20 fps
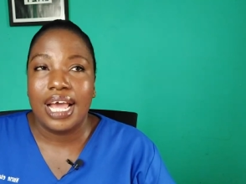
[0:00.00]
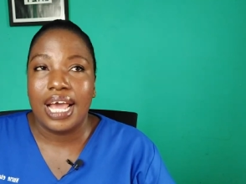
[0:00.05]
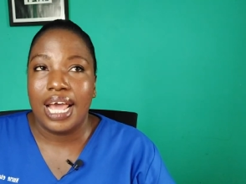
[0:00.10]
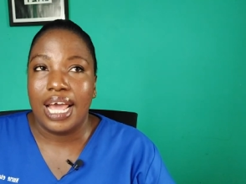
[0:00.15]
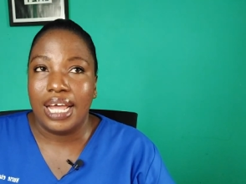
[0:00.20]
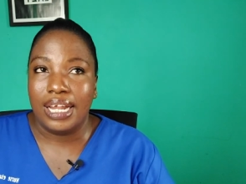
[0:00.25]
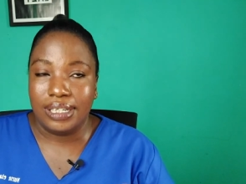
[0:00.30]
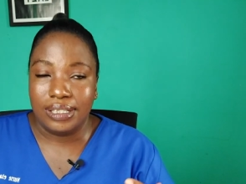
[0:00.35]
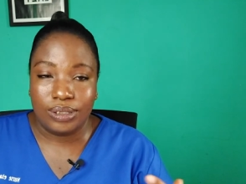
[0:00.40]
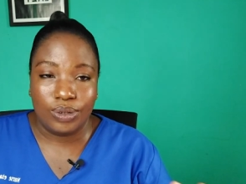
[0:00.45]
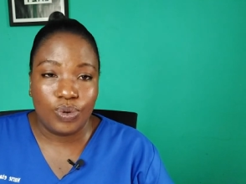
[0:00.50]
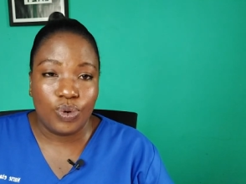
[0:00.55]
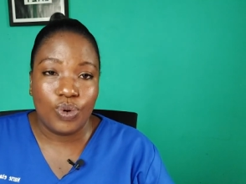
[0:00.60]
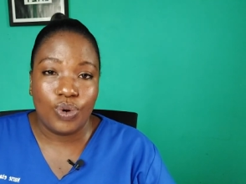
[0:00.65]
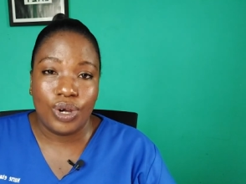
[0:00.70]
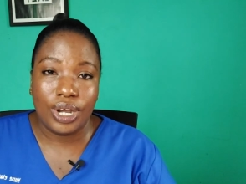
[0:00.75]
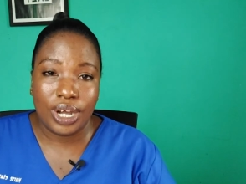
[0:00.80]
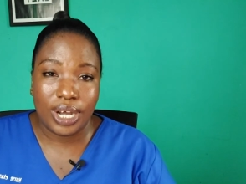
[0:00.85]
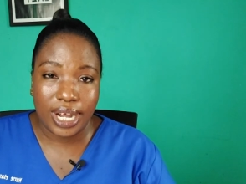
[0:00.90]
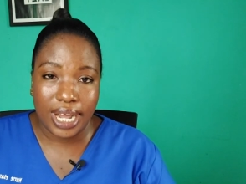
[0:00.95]
and
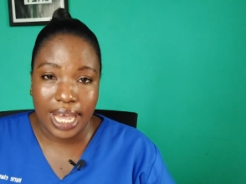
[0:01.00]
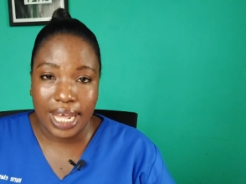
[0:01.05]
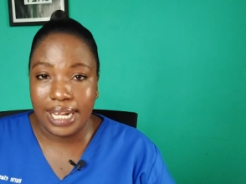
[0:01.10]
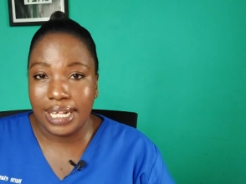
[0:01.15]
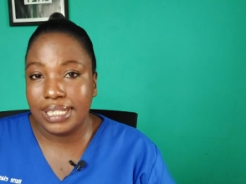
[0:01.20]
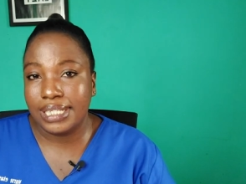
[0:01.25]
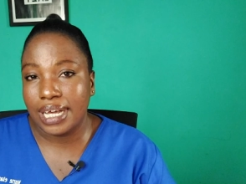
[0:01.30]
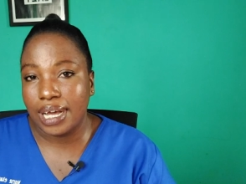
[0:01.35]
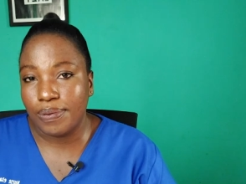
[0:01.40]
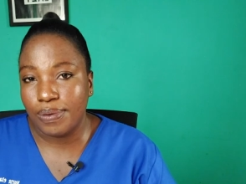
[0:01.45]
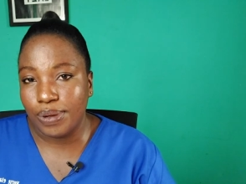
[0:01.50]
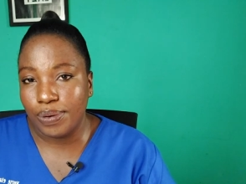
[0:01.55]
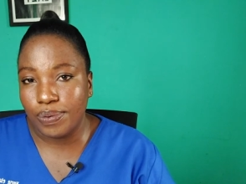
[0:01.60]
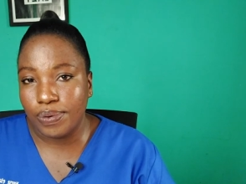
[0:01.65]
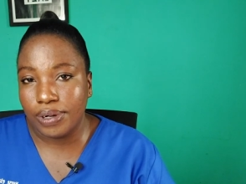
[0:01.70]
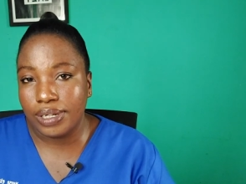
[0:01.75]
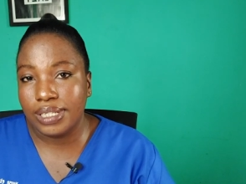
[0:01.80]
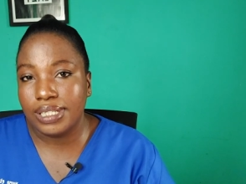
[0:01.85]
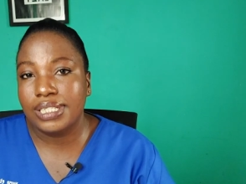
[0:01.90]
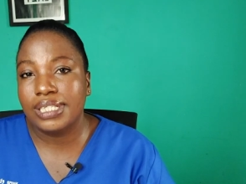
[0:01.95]
cook anytime you
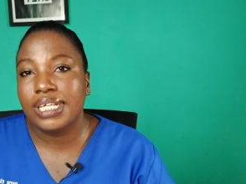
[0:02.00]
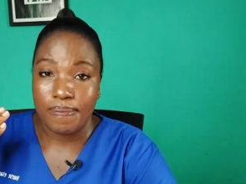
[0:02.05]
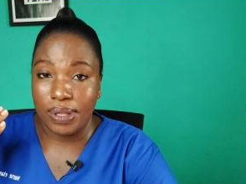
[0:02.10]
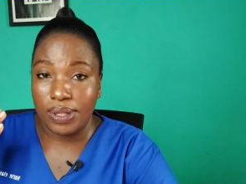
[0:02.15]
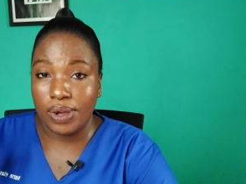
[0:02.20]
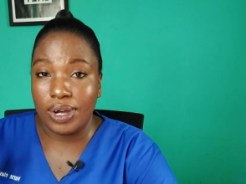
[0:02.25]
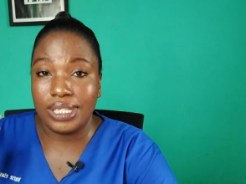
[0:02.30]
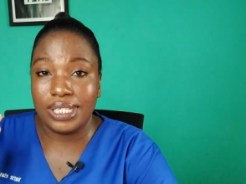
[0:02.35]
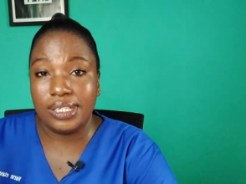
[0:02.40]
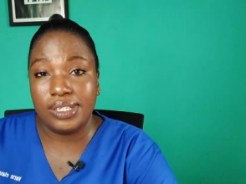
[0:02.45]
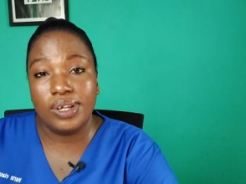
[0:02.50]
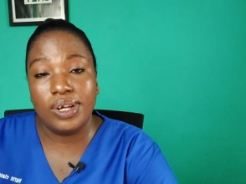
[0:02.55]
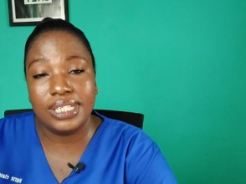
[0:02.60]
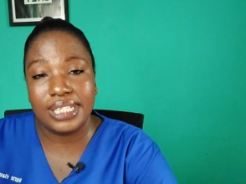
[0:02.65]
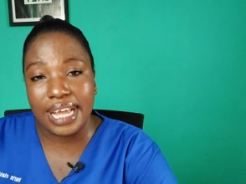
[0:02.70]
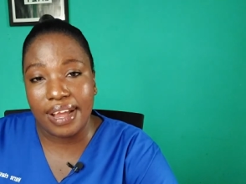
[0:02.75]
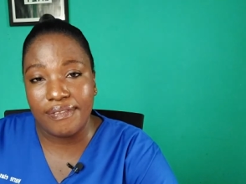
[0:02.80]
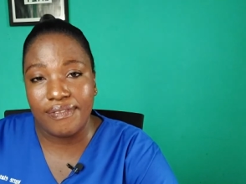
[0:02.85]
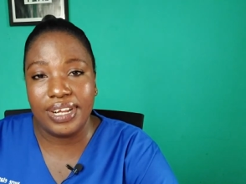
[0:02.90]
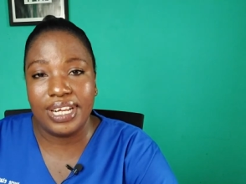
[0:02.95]
want because it's not
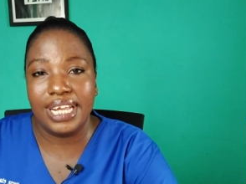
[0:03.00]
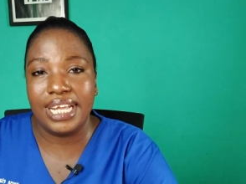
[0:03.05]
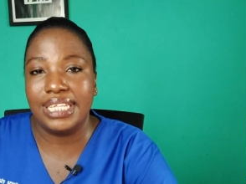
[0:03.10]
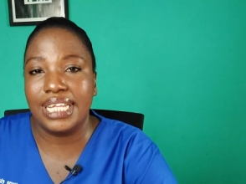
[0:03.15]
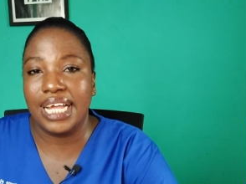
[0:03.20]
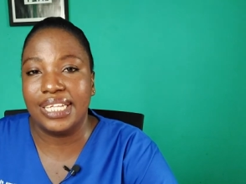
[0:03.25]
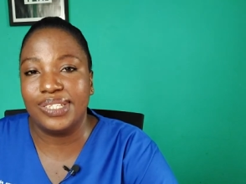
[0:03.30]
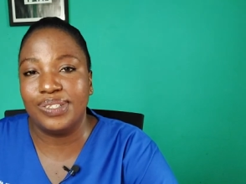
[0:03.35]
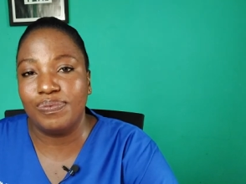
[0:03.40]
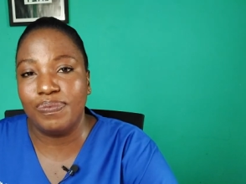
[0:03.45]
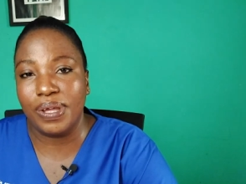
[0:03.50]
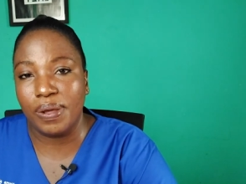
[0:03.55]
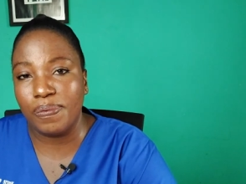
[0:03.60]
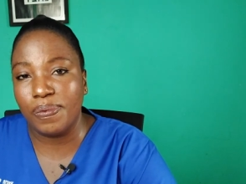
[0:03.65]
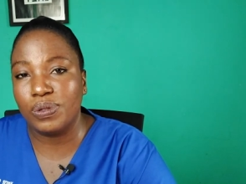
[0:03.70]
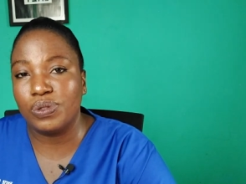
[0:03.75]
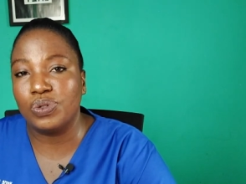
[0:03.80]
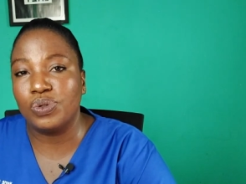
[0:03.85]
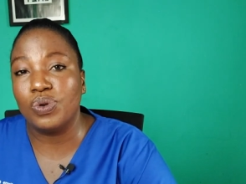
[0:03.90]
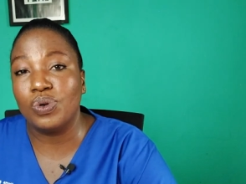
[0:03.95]
every day that you'll be
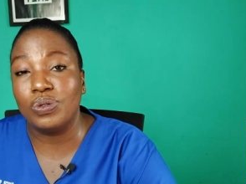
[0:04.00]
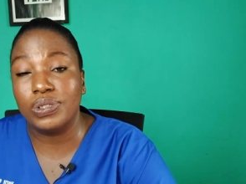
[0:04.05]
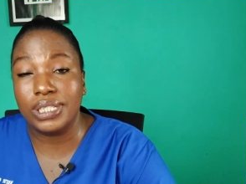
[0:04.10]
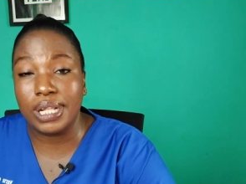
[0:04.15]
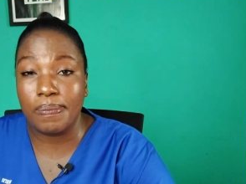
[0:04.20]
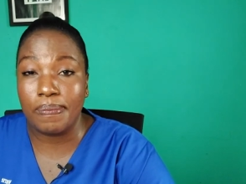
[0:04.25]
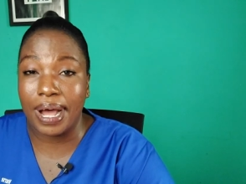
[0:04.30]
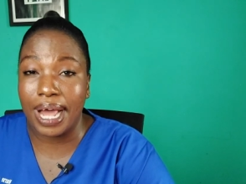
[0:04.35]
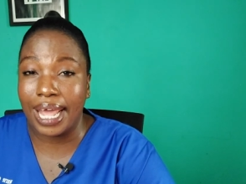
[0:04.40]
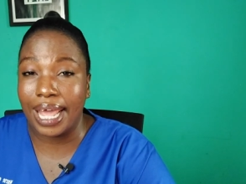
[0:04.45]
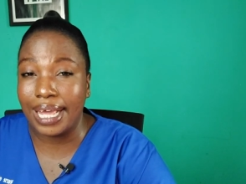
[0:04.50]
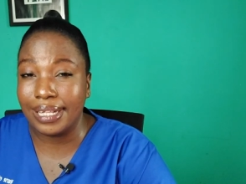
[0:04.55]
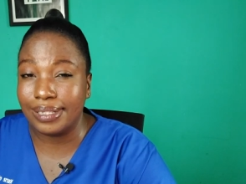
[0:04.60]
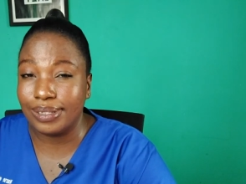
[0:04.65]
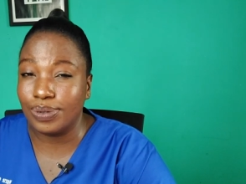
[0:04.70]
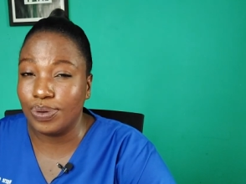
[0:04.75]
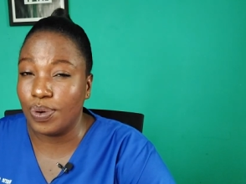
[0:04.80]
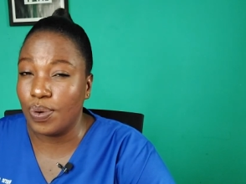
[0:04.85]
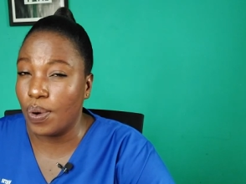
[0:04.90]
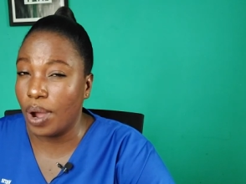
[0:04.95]
able to go to the market
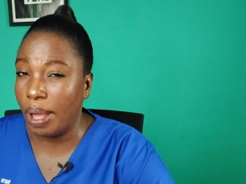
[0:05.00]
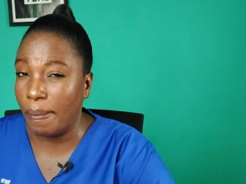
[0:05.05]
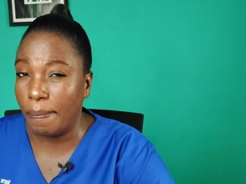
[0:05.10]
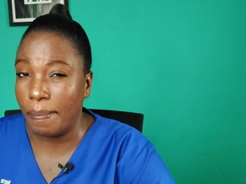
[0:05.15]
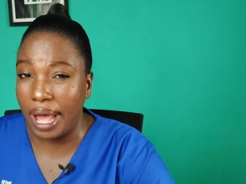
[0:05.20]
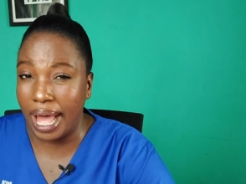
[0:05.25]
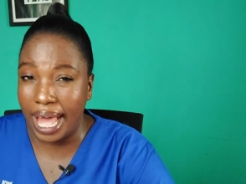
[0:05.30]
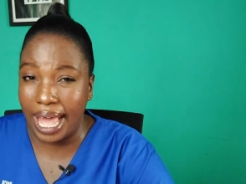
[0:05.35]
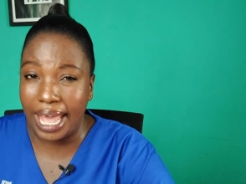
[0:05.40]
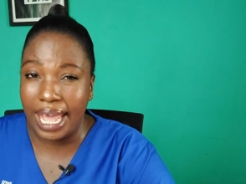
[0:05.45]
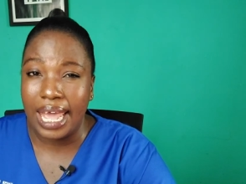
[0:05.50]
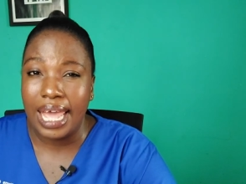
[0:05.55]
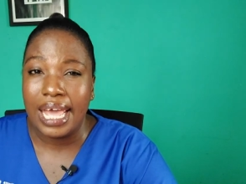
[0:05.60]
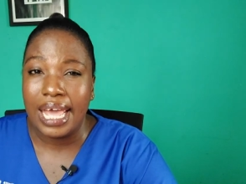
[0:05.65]
to go and buy